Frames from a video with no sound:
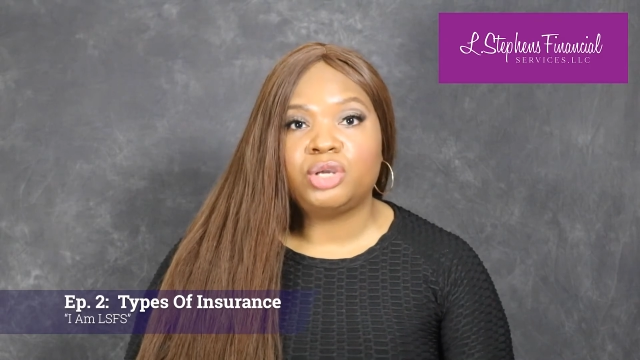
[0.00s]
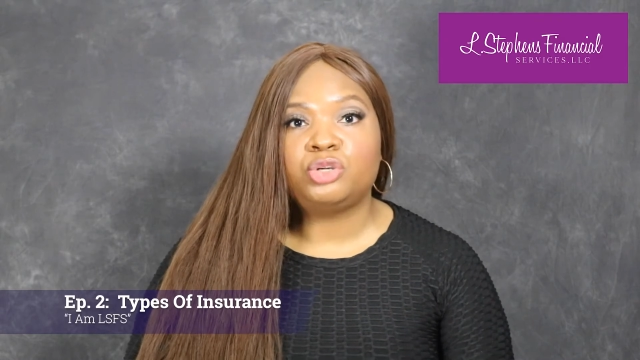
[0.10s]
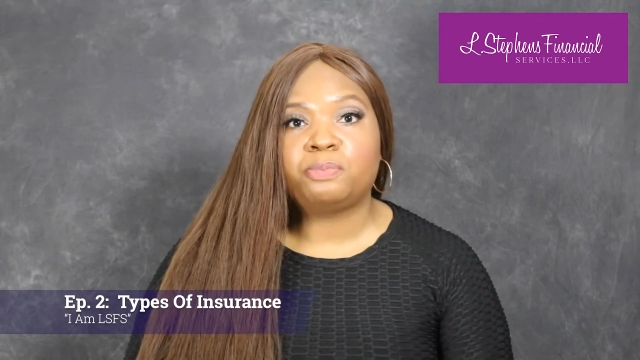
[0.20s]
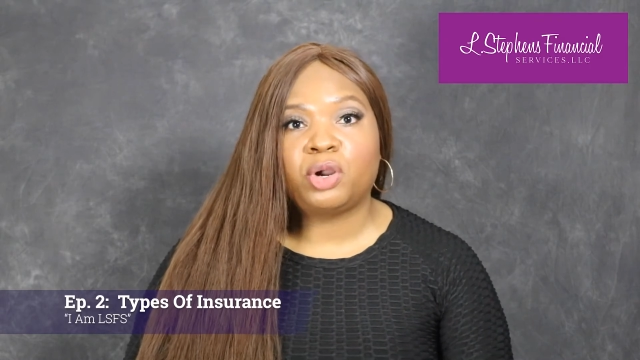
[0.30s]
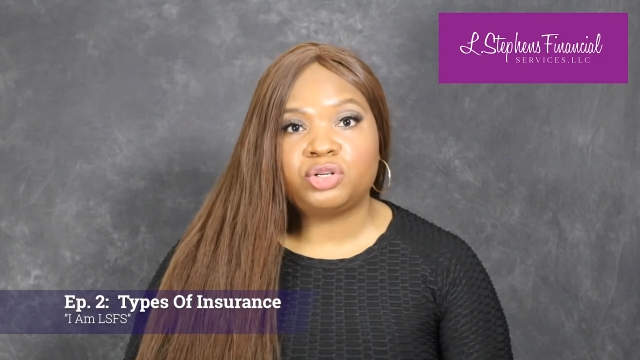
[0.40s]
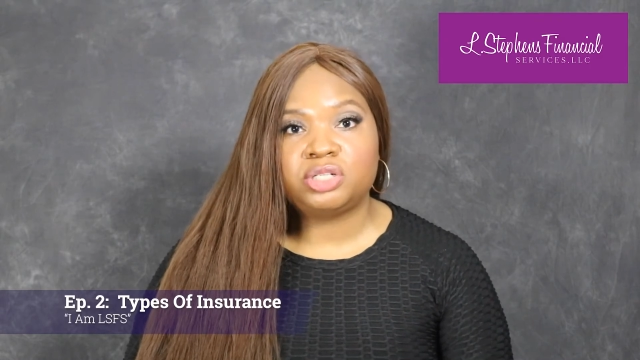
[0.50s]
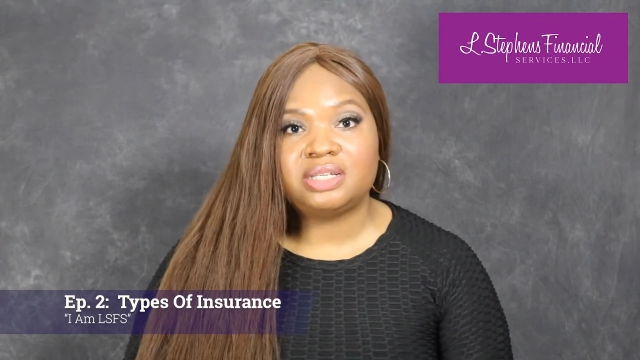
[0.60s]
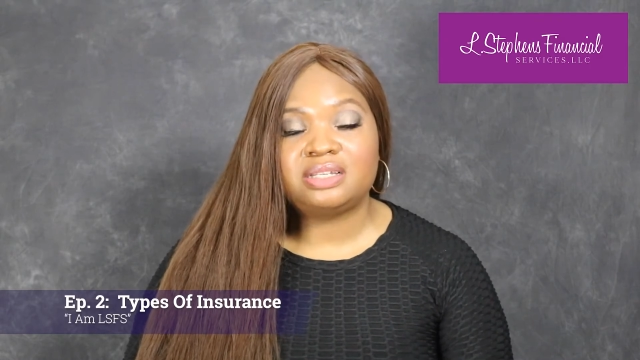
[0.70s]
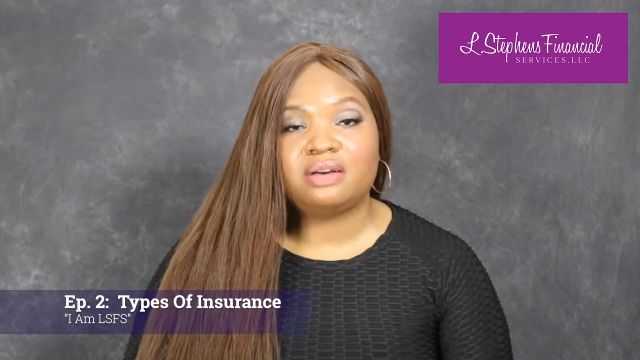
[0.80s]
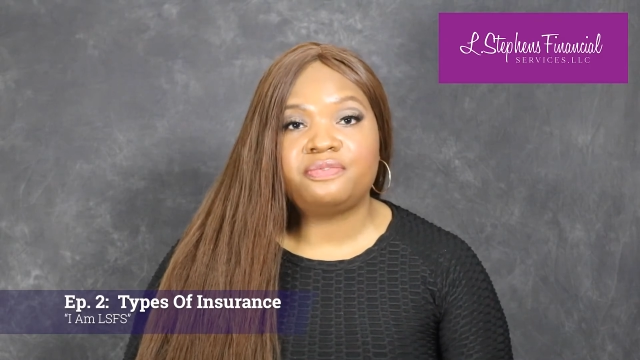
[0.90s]
you
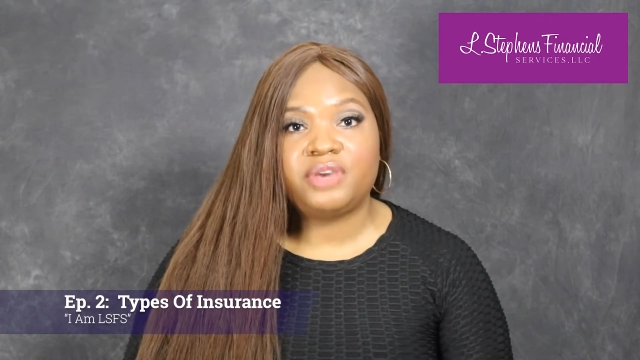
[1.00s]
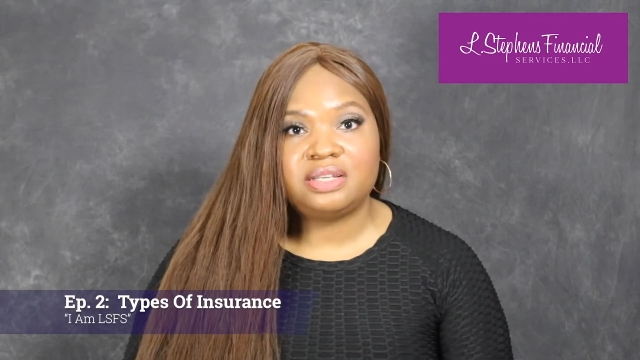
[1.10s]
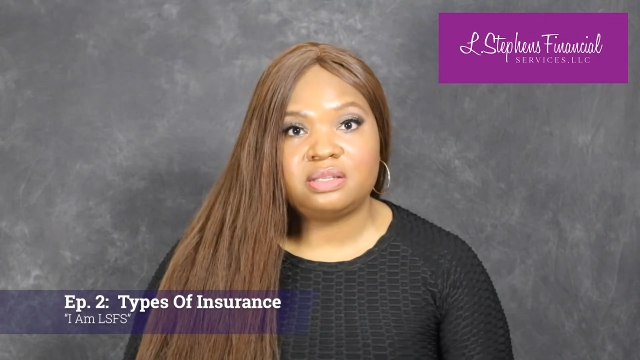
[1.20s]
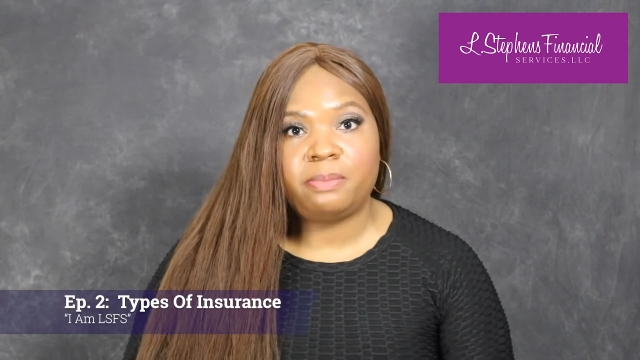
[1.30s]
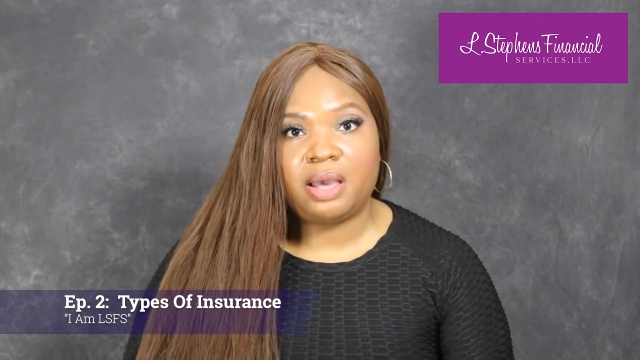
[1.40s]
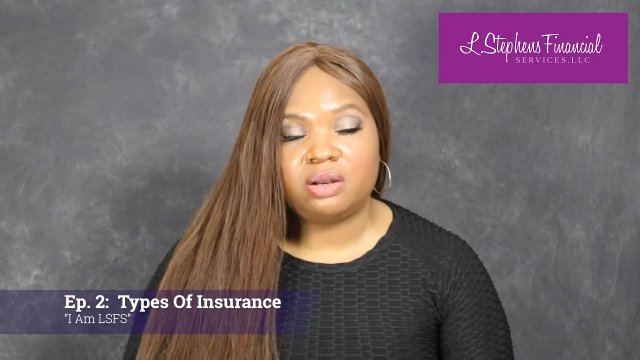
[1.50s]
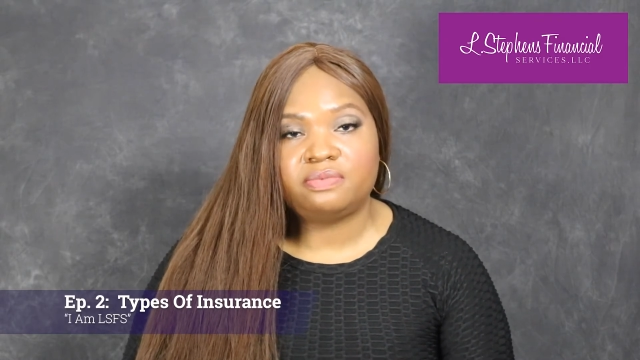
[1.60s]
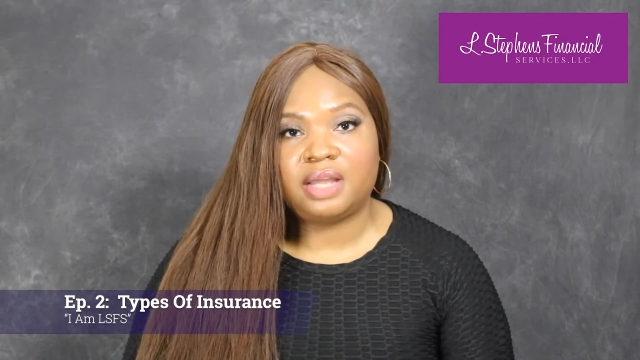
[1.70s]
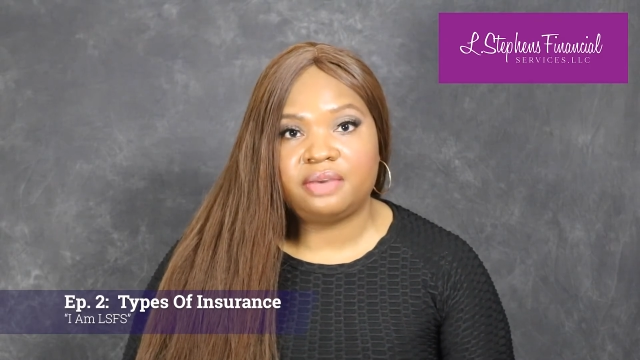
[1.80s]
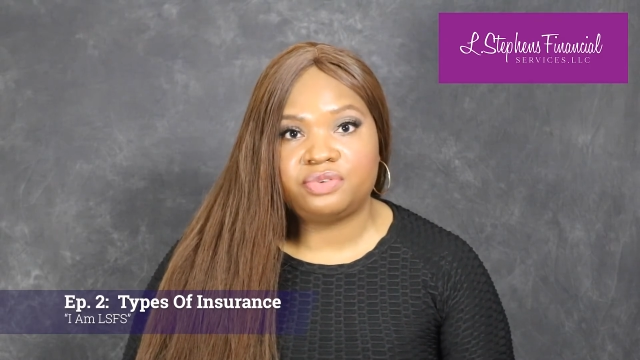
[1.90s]
purchase a face amount
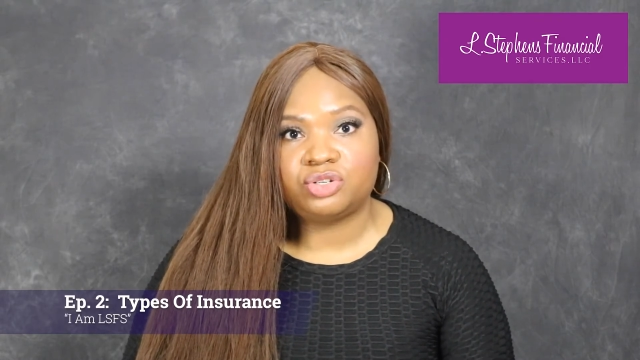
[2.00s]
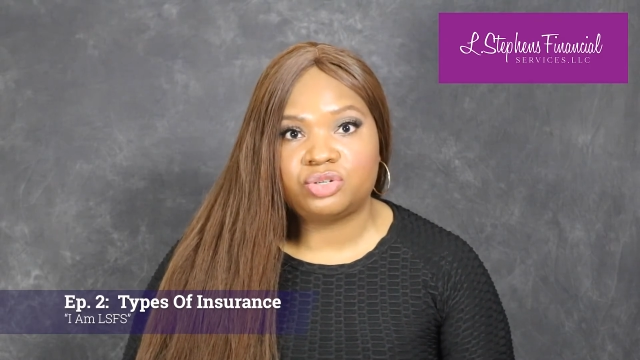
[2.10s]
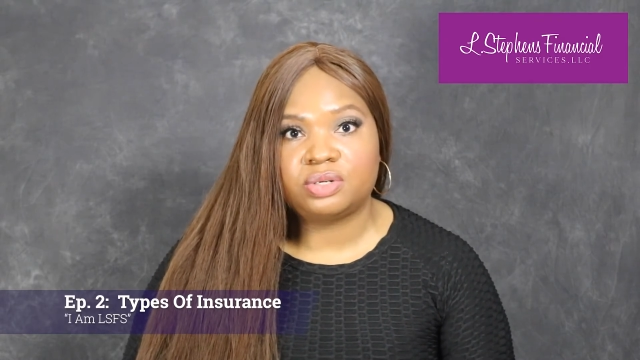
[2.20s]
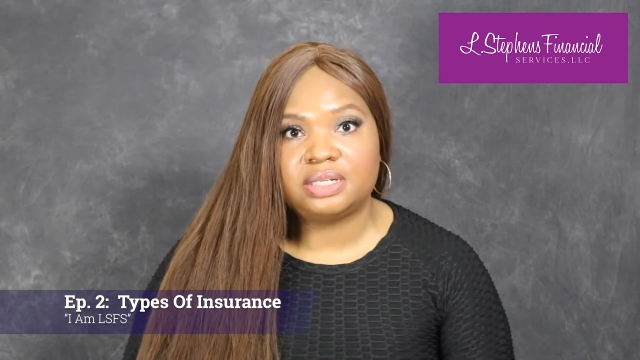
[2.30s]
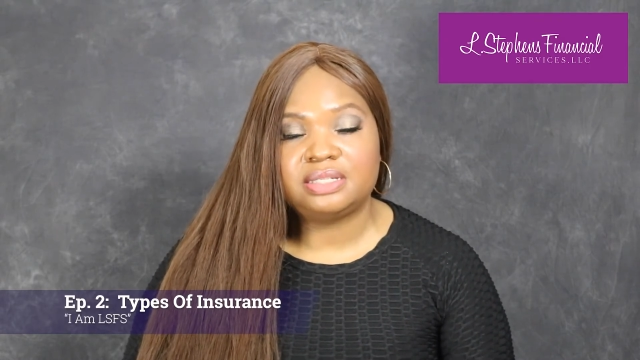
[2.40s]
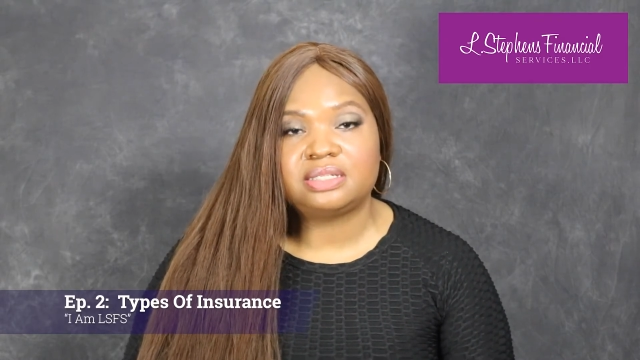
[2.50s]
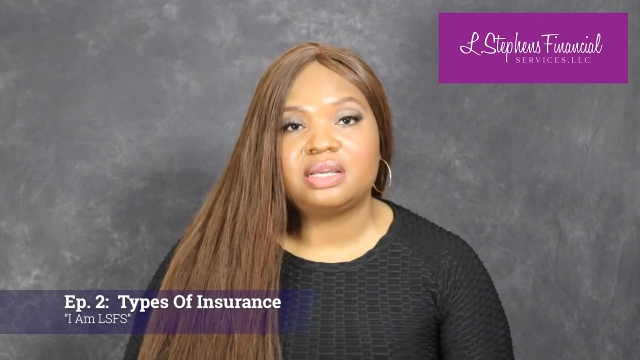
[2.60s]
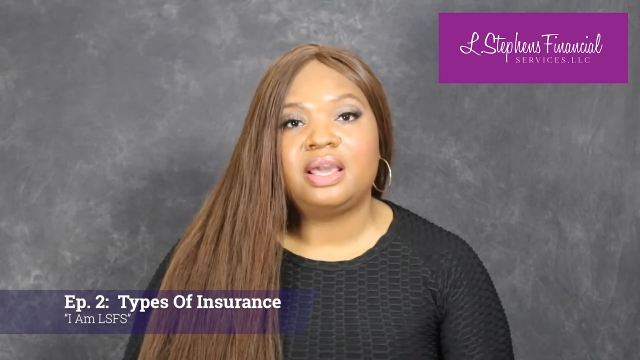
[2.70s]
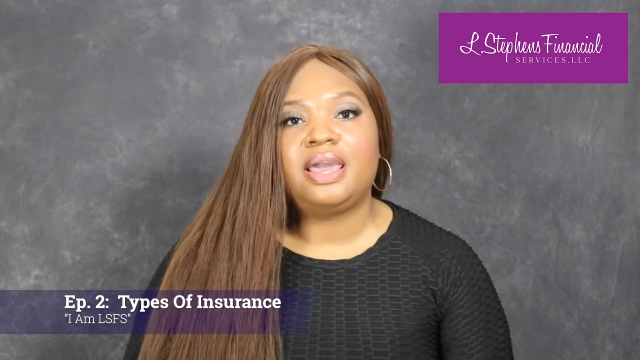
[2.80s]
of life insurance